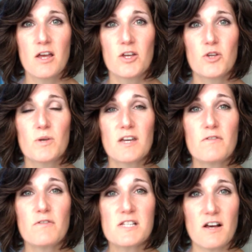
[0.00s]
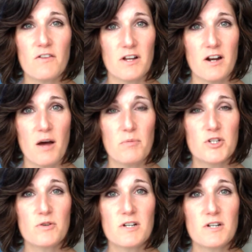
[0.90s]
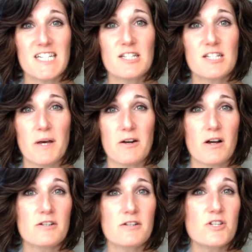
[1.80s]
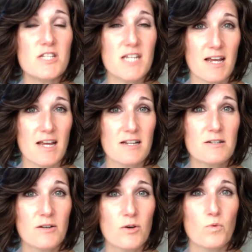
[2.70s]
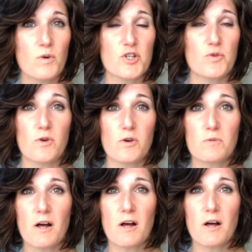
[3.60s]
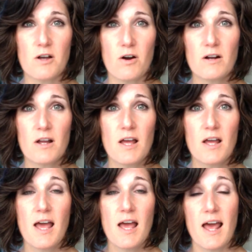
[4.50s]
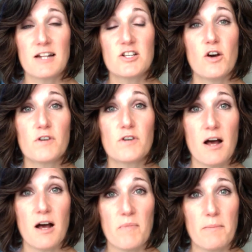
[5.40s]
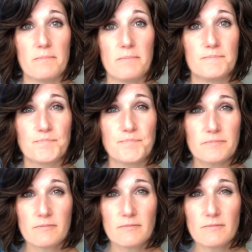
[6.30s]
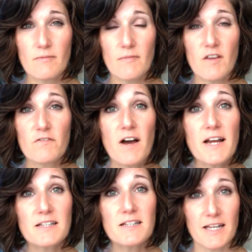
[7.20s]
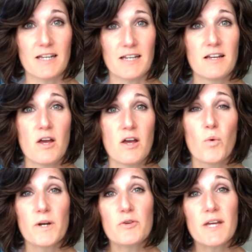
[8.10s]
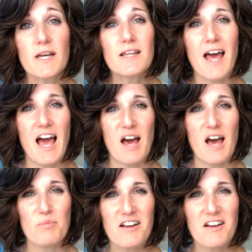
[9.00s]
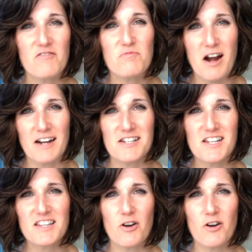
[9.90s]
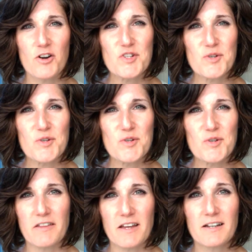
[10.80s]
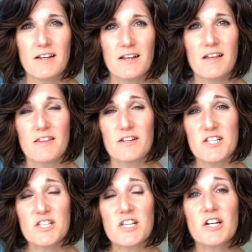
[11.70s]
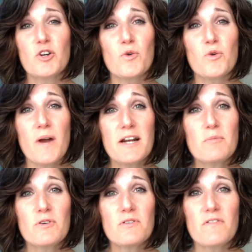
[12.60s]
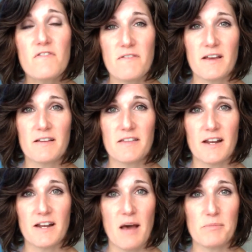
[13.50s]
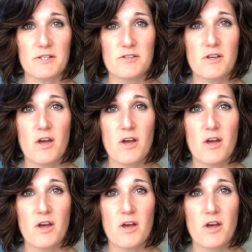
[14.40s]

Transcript: you give yourself an opportunity to better understand what your roadblocks are and to overcome them. Finally, when you get in the habit of practicing the art of doing nothing, this is an incredible thing that happens,